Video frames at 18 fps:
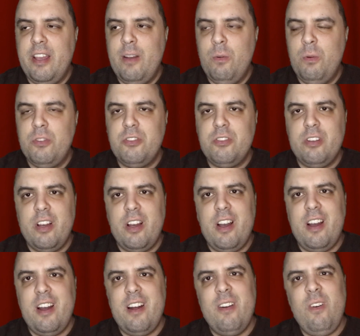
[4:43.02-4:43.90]
was
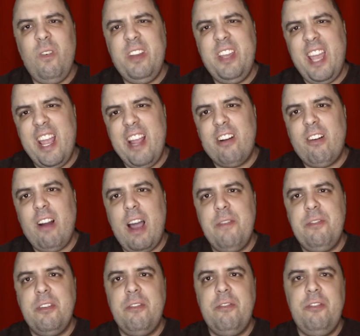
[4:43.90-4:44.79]
an okay
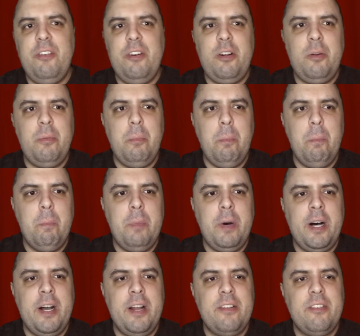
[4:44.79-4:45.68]
crafted film,
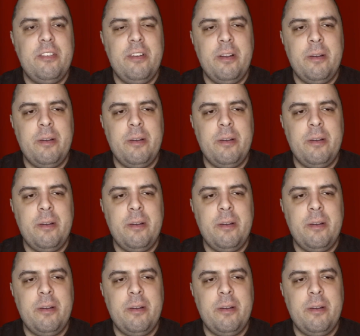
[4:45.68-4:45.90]
but